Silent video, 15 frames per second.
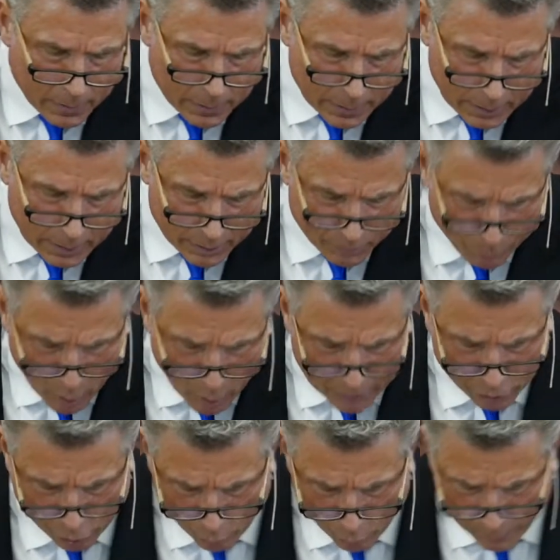He has
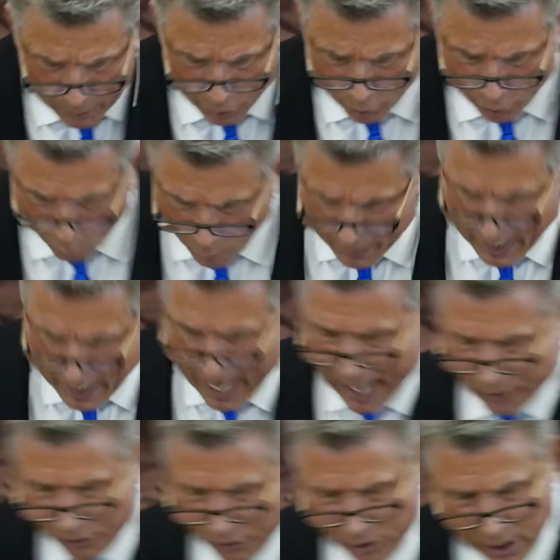brought you into a nest